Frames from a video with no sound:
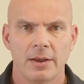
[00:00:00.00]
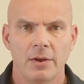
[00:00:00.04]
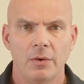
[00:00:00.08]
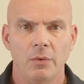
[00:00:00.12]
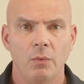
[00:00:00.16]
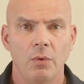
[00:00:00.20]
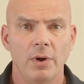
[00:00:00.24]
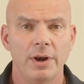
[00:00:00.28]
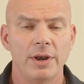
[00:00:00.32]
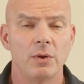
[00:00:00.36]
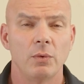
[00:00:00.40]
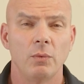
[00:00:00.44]

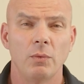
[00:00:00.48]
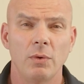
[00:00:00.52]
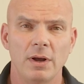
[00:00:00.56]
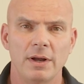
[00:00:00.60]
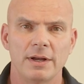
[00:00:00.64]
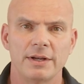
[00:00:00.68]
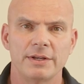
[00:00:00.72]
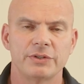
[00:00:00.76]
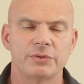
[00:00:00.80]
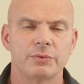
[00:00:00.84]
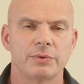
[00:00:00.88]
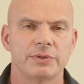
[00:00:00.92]
What it
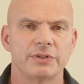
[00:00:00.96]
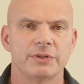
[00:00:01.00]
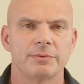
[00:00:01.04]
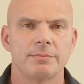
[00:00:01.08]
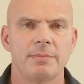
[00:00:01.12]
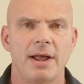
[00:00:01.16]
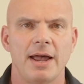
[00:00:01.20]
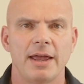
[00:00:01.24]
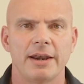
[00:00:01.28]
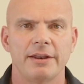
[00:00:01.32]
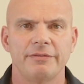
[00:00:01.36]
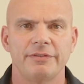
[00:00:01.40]
was a
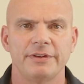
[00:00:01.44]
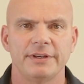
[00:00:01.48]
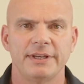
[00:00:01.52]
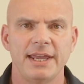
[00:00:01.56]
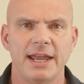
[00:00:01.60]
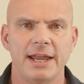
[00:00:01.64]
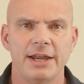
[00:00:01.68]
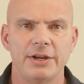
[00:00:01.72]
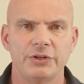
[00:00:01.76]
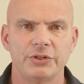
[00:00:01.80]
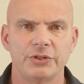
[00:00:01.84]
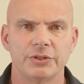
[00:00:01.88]

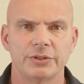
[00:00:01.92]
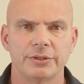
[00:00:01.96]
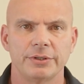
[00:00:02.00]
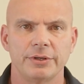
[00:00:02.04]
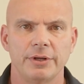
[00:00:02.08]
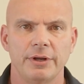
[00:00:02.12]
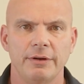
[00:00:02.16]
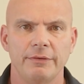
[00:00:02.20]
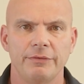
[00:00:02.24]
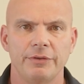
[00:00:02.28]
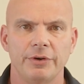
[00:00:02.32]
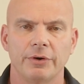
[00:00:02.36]
modification
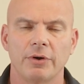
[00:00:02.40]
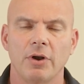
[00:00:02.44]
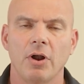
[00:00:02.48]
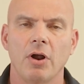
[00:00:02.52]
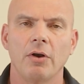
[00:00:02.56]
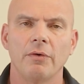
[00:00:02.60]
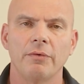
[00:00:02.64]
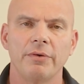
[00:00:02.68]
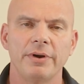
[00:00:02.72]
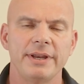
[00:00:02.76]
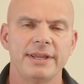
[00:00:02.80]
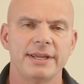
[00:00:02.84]
of their
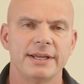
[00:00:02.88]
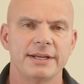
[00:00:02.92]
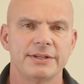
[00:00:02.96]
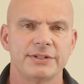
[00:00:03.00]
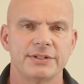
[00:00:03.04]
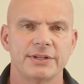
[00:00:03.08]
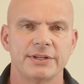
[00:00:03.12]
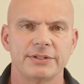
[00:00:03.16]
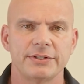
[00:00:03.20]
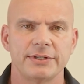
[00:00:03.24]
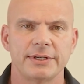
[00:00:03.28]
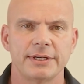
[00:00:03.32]
already
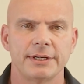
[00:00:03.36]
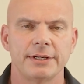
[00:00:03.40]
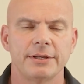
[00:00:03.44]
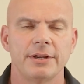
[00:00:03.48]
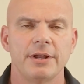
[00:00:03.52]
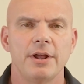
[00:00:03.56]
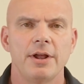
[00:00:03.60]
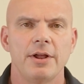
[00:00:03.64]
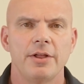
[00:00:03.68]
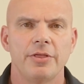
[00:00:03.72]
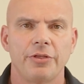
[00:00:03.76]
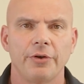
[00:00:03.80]

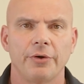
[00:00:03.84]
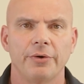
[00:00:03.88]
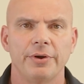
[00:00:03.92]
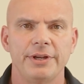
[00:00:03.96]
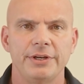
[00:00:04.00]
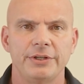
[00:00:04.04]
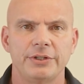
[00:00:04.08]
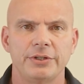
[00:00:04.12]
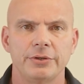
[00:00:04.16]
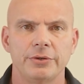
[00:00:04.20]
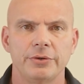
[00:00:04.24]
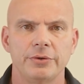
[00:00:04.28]
existing
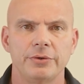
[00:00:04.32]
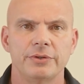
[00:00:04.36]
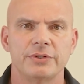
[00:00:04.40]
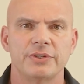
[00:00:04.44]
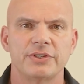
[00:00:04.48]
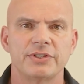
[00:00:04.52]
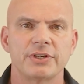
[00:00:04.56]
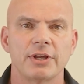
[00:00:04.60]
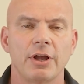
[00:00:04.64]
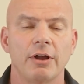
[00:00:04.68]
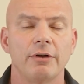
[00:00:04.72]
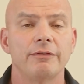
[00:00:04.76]
32
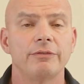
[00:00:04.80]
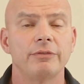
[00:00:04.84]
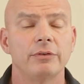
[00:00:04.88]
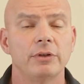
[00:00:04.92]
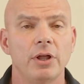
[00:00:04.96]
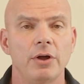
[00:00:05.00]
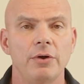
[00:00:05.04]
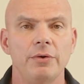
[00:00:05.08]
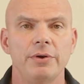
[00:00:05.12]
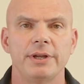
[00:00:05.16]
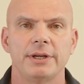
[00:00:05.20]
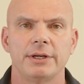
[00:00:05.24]

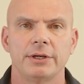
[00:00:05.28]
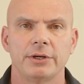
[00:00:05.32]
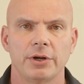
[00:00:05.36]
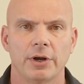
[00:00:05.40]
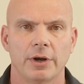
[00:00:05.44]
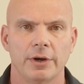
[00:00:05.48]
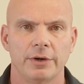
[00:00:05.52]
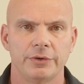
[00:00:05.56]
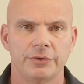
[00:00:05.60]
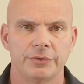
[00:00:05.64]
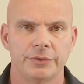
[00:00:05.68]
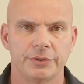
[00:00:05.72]
self-loading
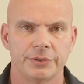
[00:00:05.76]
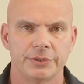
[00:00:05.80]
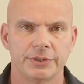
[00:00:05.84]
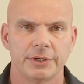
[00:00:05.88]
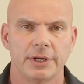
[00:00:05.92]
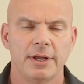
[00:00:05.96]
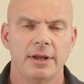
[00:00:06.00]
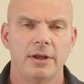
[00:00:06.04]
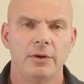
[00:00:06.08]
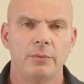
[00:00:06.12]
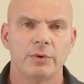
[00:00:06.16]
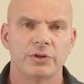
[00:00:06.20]
cartridge,
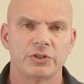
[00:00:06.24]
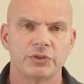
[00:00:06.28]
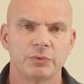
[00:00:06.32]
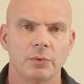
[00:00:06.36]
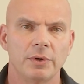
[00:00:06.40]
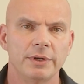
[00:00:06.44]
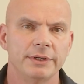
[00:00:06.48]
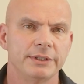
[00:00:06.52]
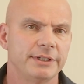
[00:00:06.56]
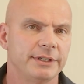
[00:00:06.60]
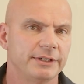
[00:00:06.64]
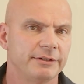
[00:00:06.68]
which
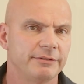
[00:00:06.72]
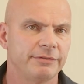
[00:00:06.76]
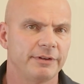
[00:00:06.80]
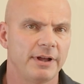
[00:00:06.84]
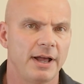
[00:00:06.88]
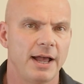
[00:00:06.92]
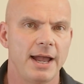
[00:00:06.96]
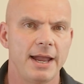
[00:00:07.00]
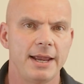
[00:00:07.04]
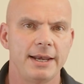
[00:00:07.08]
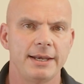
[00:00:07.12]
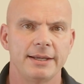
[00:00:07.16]
one could
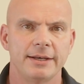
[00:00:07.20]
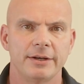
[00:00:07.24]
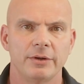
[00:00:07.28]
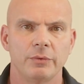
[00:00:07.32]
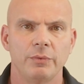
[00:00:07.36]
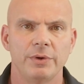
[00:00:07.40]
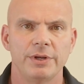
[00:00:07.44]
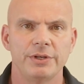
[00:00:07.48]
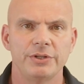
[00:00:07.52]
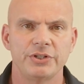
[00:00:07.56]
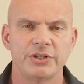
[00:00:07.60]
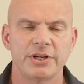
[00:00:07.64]
find in a
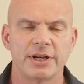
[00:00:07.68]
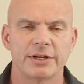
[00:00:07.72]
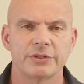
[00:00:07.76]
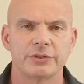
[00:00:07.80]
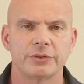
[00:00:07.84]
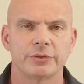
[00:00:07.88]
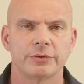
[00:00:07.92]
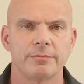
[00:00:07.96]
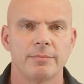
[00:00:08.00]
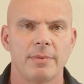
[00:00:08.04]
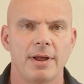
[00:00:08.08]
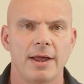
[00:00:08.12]

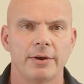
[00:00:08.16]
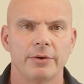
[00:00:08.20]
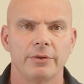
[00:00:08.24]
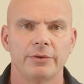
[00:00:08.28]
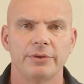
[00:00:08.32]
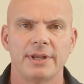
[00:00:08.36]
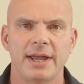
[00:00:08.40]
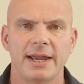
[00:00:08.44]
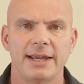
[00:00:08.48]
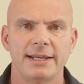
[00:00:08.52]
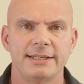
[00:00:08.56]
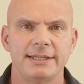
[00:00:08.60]
Winchester model
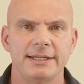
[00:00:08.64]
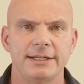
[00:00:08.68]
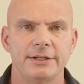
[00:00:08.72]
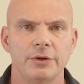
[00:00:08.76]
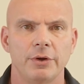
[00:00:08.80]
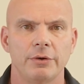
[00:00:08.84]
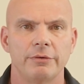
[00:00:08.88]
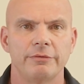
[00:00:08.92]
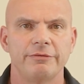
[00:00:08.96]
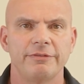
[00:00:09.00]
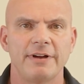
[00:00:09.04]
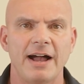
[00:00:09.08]

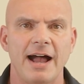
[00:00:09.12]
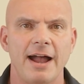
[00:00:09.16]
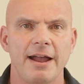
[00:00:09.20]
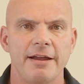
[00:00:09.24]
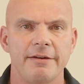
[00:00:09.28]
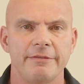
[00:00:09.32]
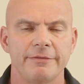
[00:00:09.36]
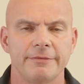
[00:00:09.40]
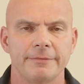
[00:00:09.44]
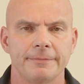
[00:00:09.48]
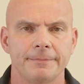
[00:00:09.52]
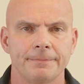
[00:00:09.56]
1905.